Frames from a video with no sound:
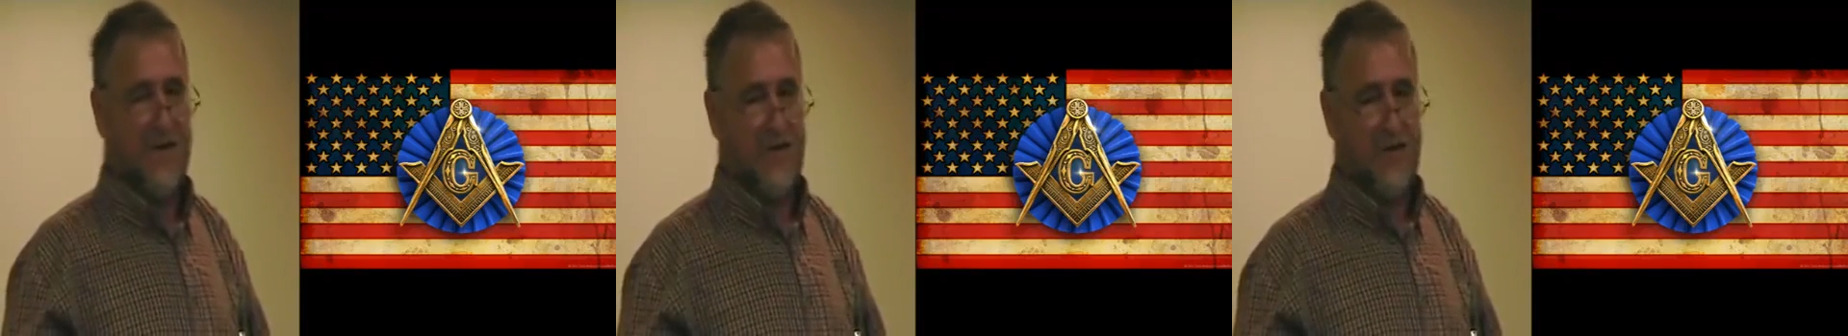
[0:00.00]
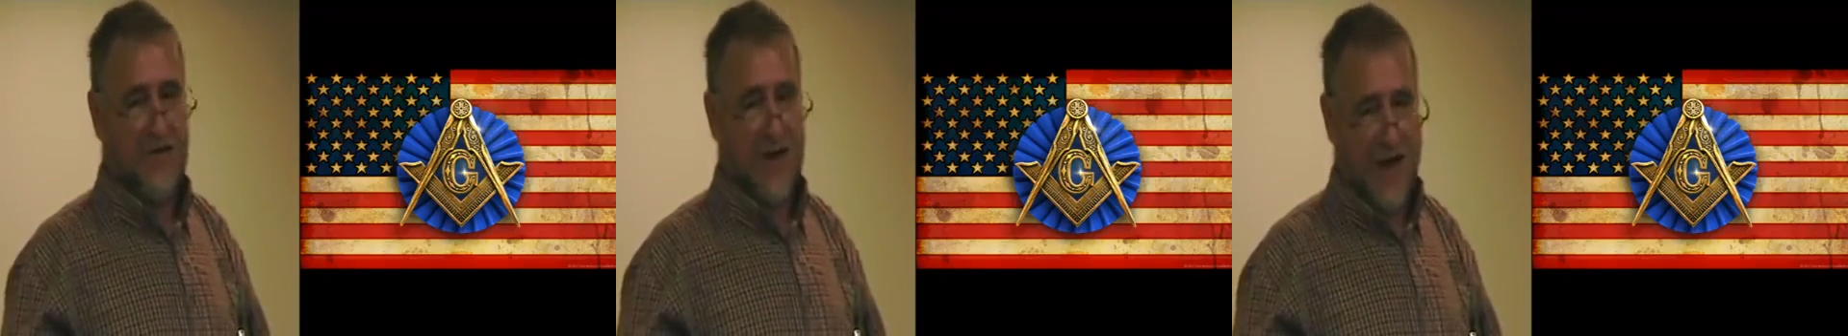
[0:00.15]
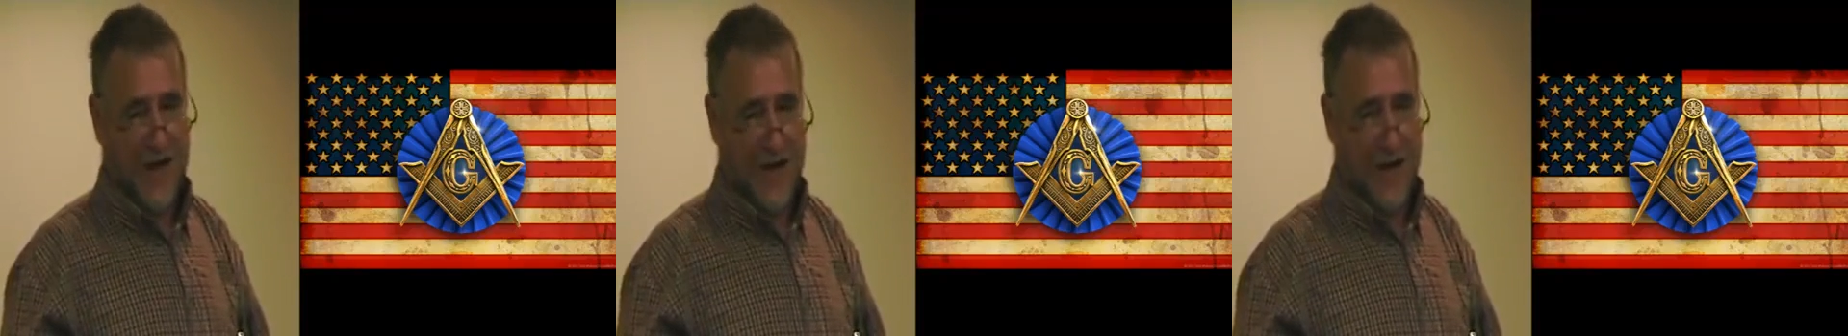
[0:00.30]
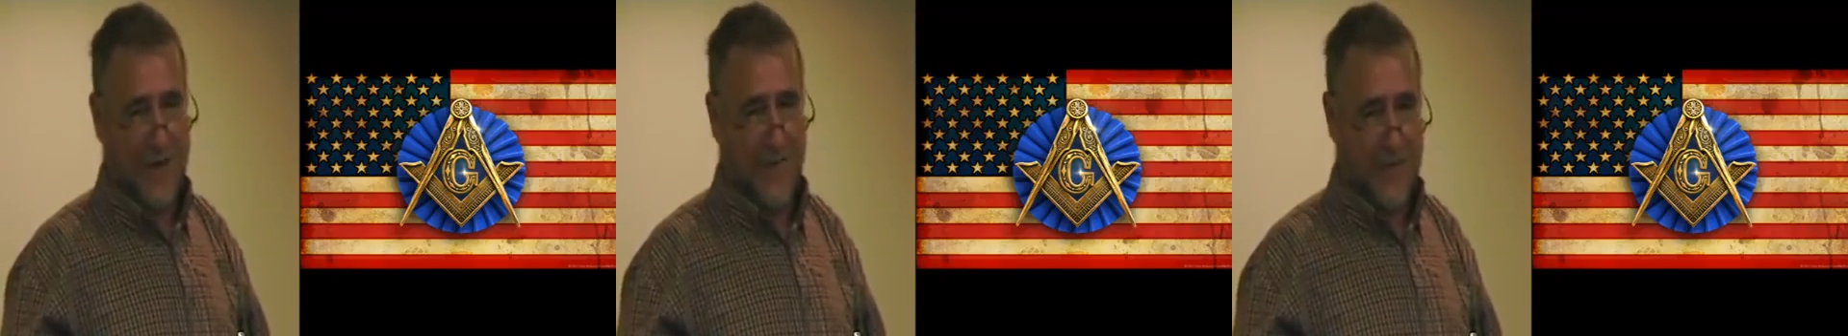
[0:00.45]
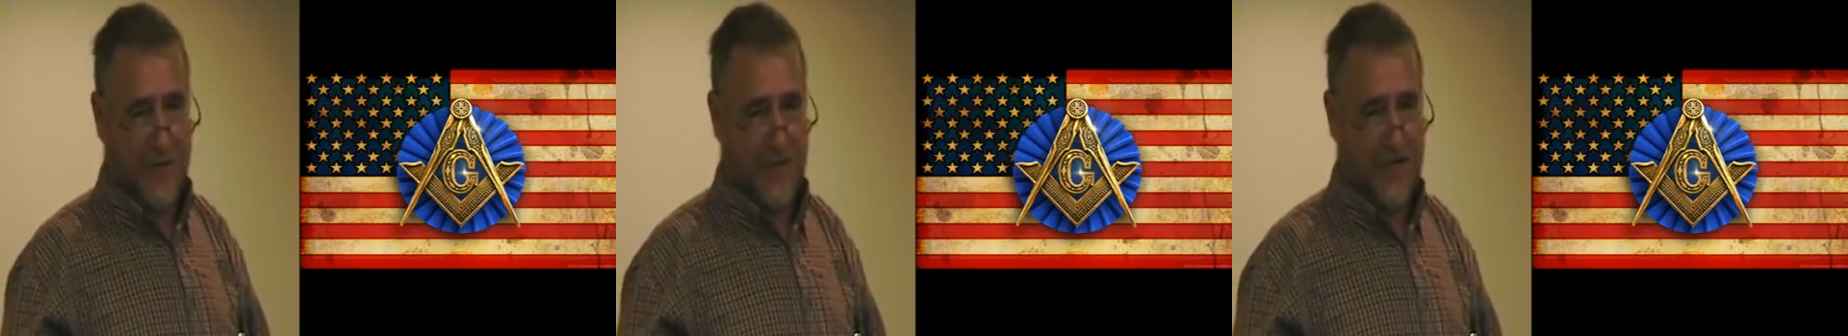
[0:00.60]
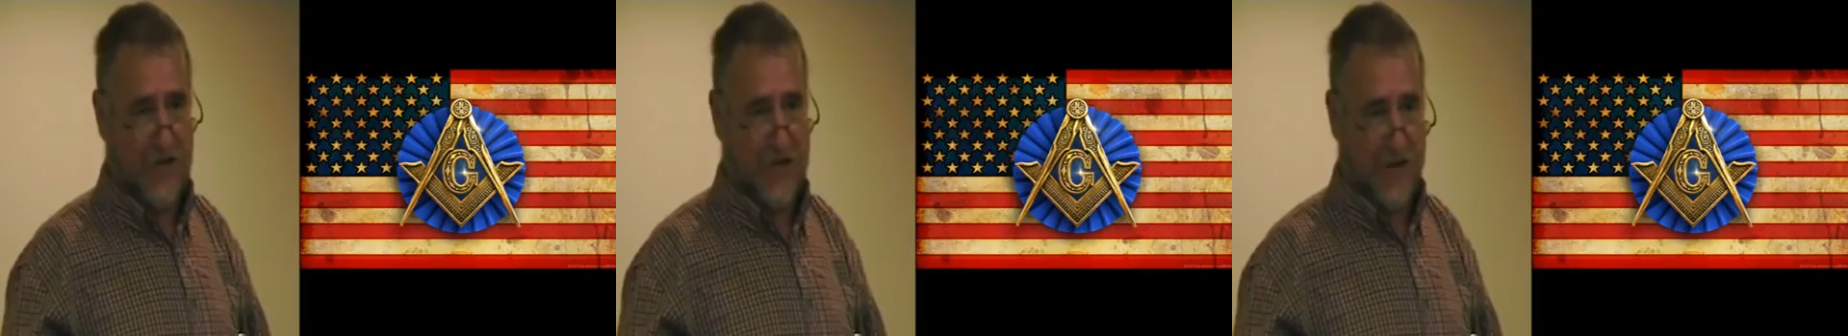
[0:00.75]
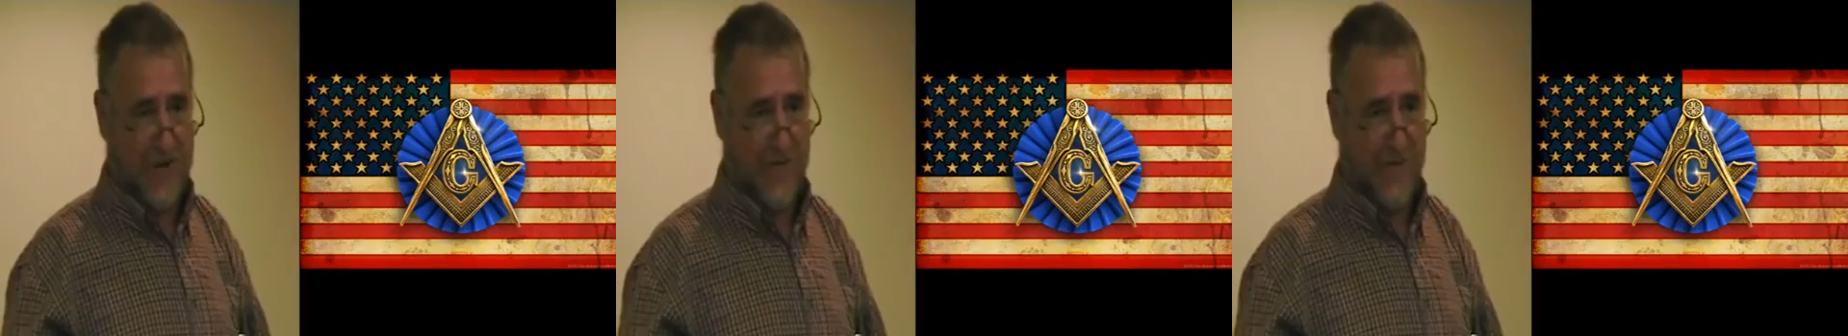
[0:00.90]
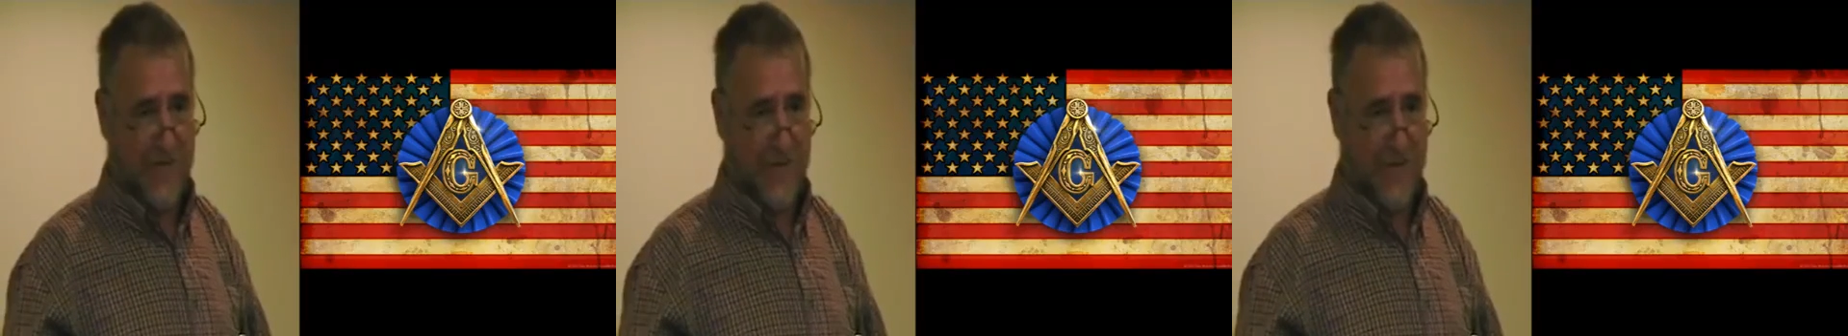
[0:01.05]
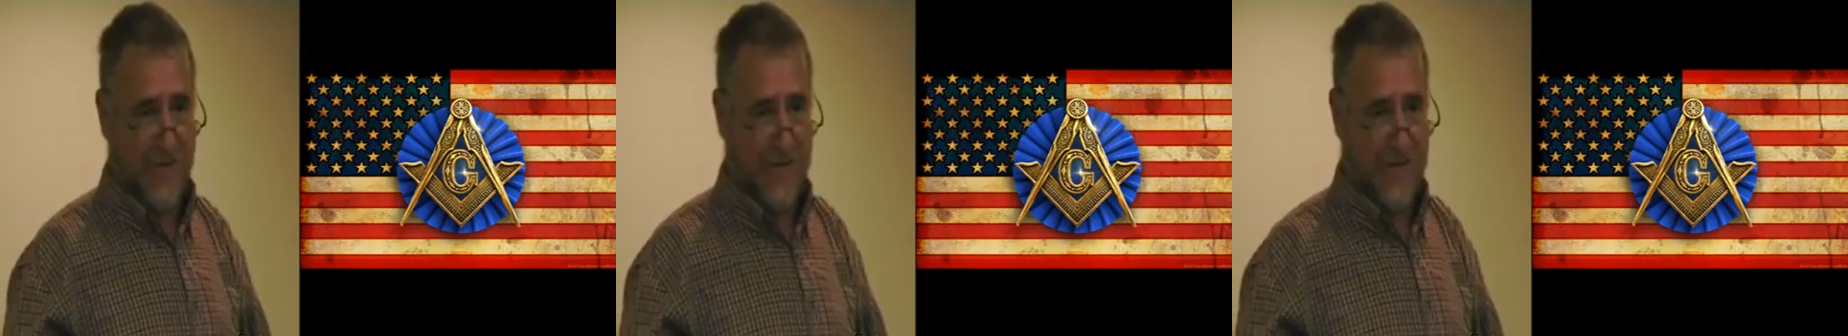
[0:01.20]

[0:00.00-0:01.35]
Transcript: Jacob Schiff,